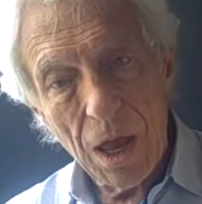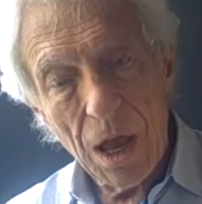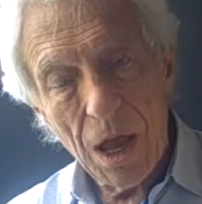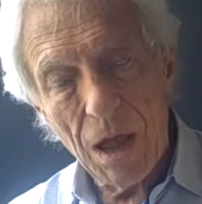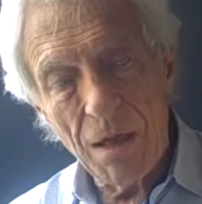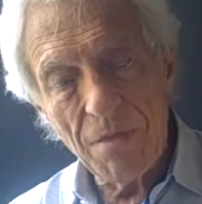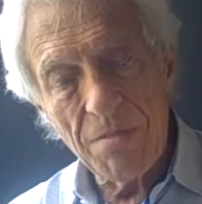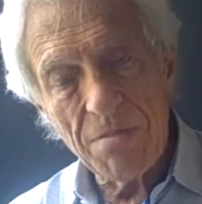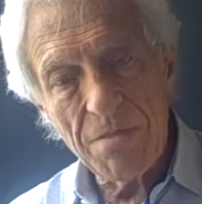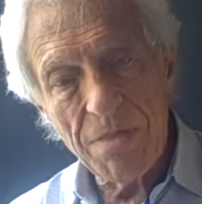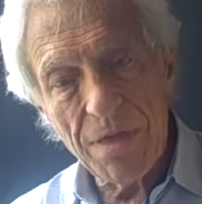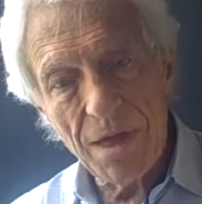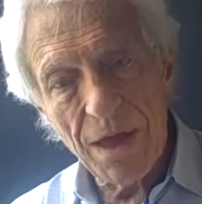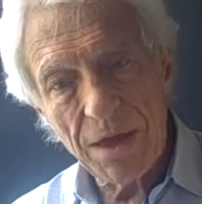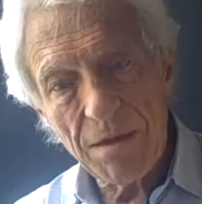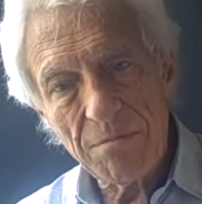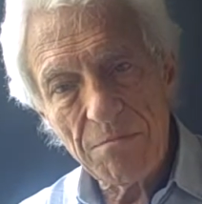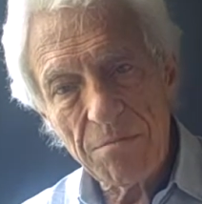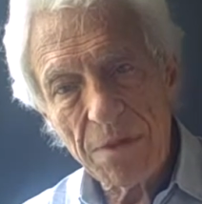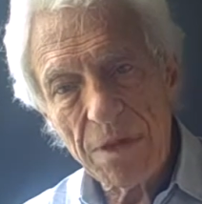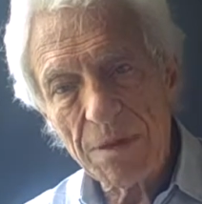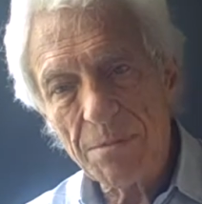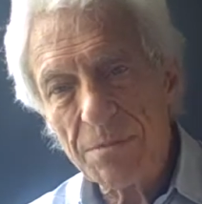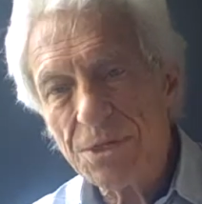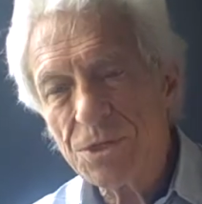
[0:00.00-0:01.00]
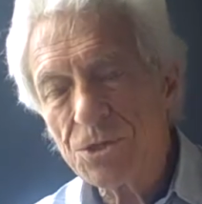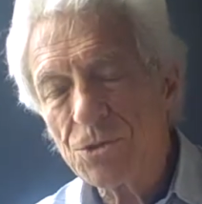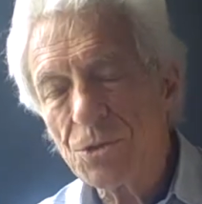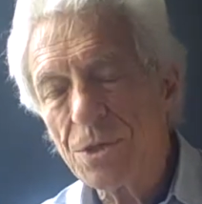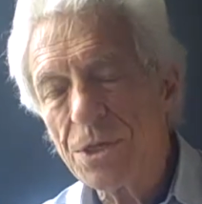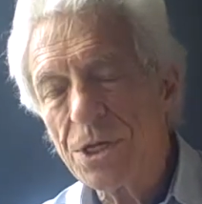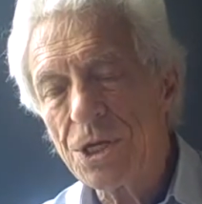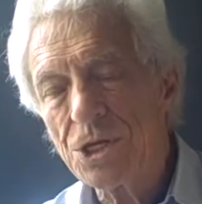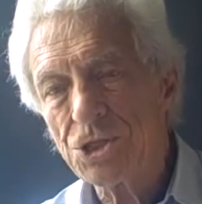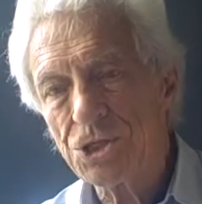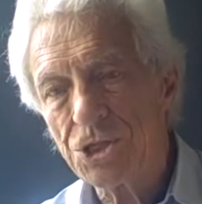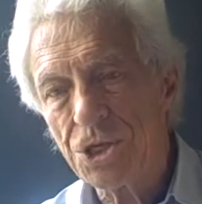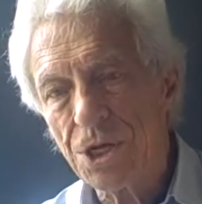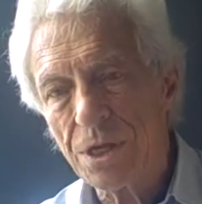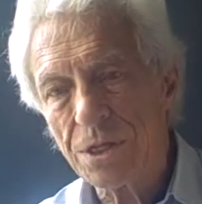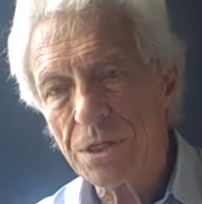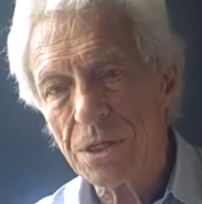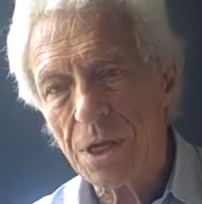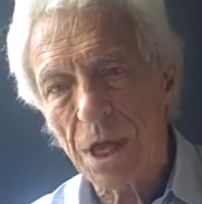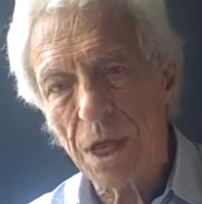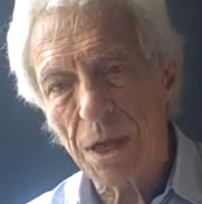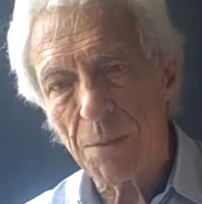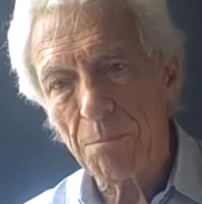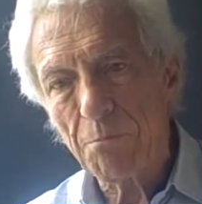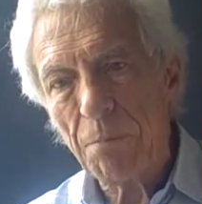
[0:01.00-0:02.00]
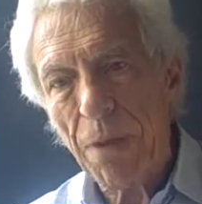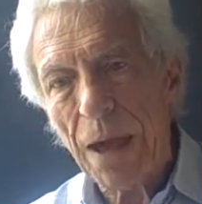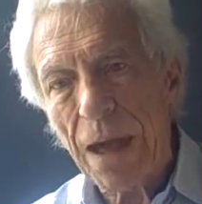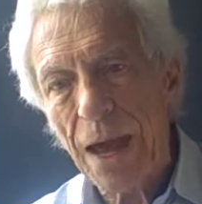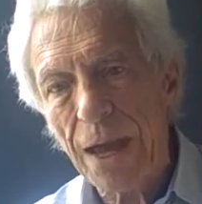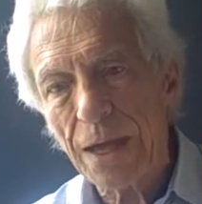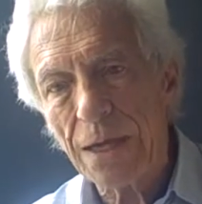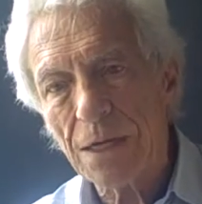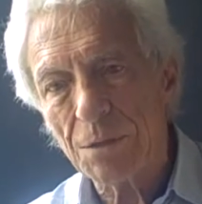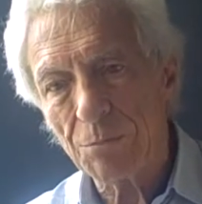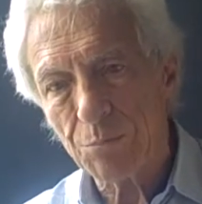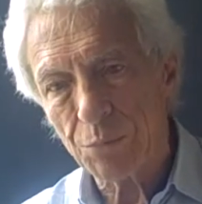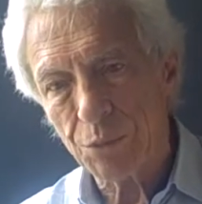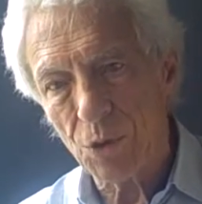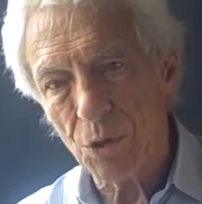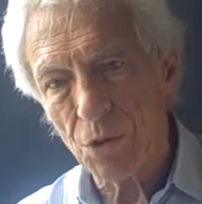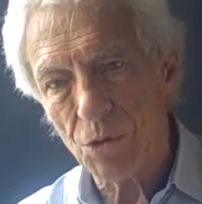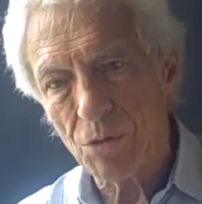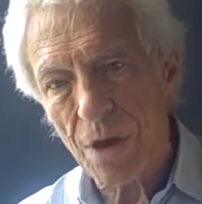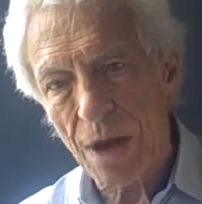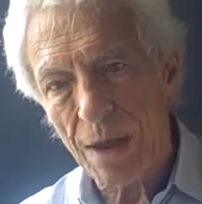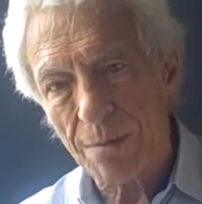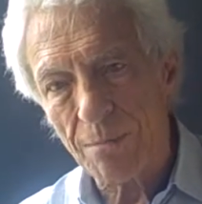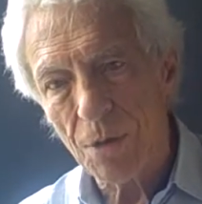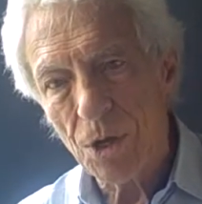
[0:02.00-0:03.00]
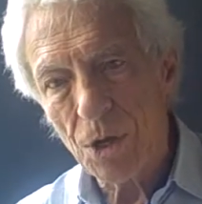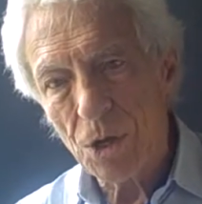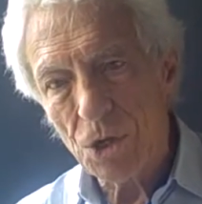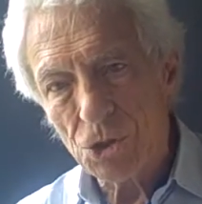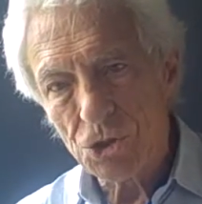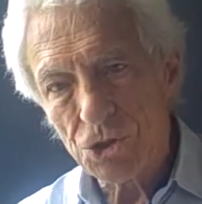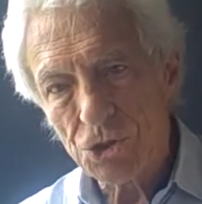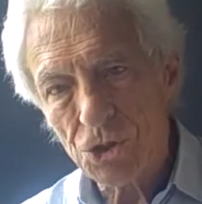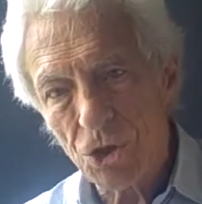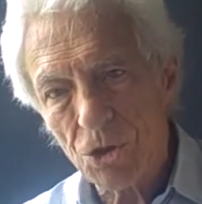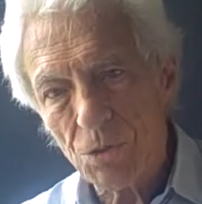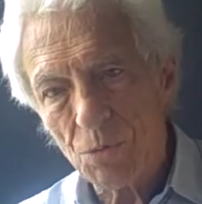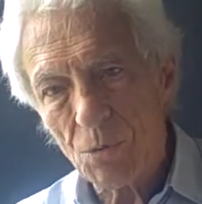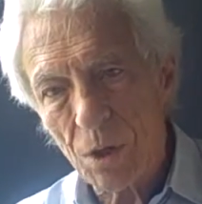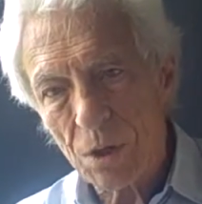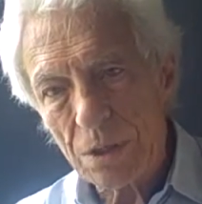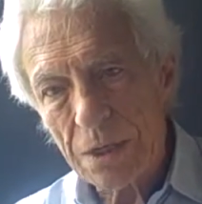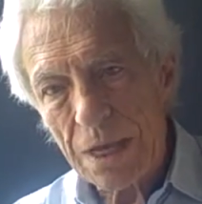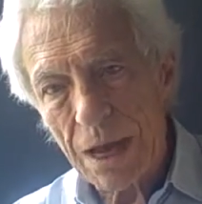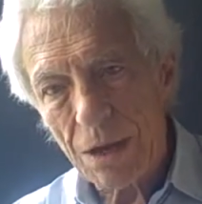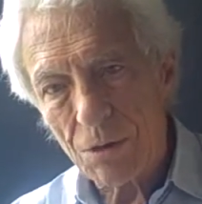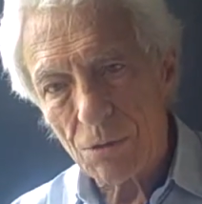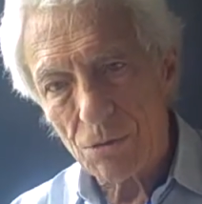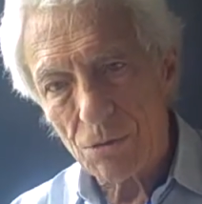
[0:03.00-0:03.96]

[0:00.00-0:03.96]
and then maybe to initiate a pilot program showing what how